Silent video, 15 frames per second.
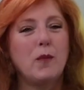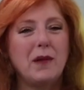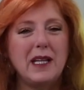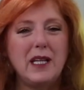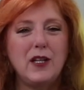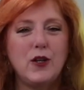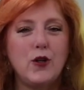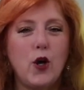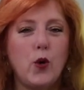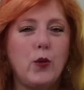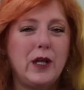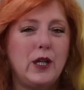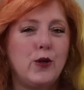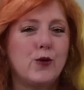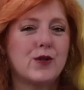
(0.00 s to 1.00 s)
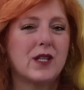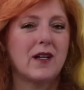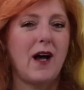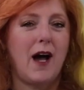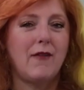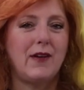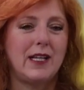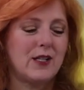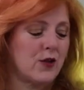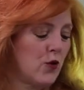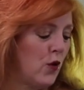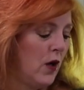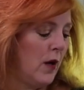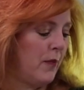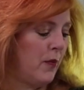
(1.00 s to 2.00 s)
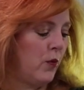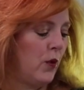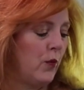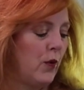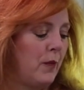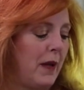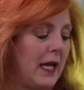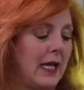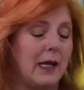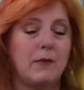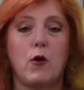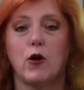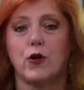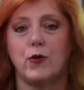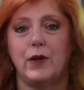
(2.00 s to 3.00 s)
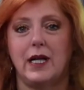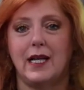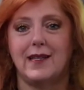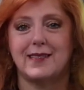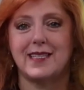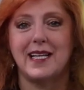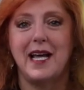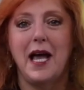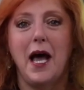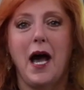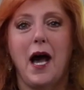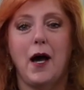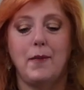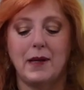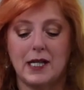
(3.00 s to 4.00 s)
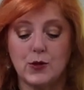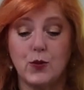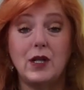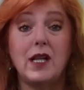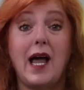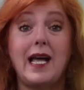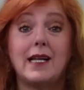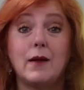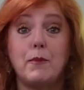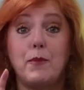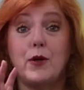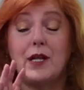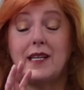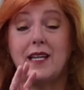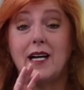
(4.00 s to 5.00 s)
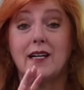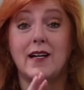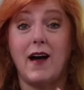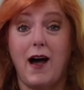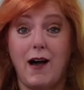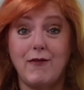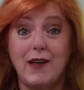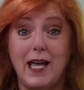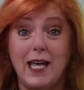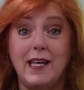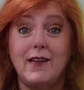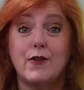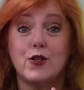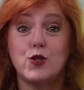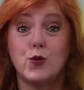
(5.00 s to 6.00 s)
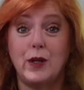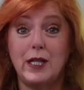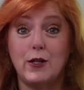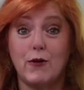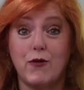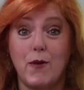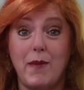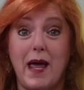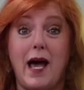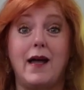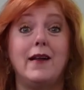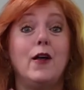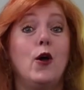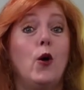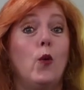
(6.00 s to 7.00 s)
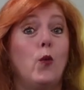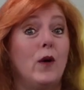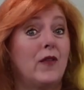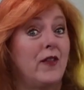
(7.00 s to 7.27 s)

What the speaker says: Normally, you know, we use agave syrup when we're making margaritas because we like putting the agave, the sweetener from that,